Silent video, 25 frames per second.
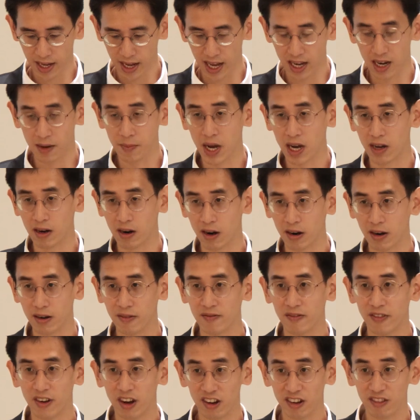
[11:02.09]
and about our
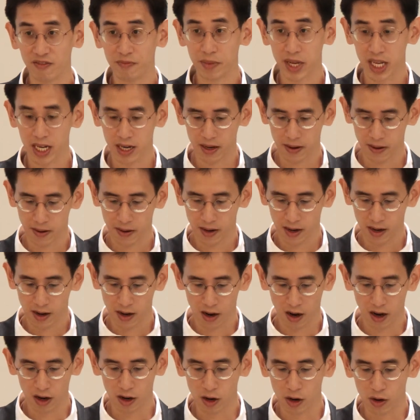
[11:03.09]
involvement,
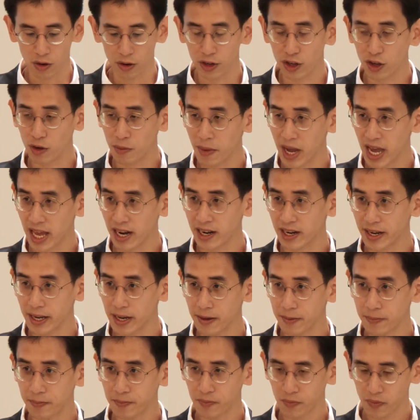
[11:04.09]
our own
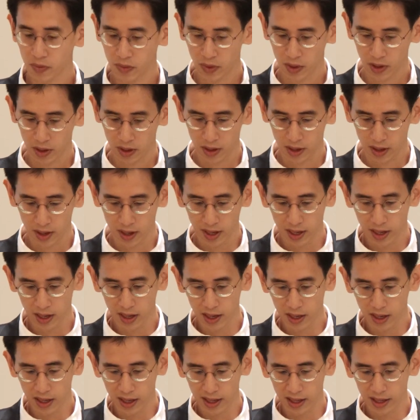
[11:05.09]
humanity?
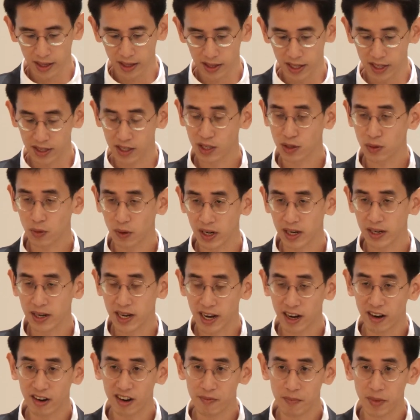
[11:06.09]
This is what
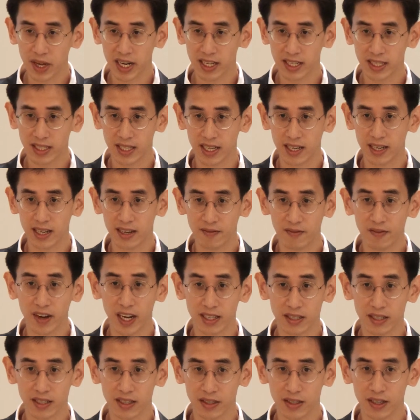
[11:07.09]
narrative medicine
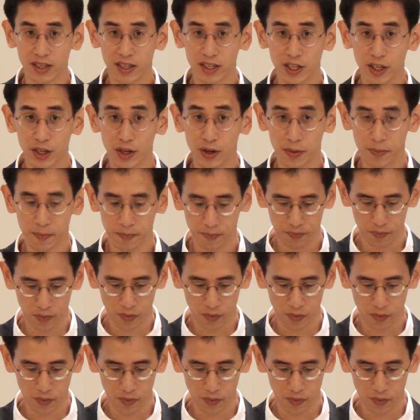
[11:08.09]
invites us to do.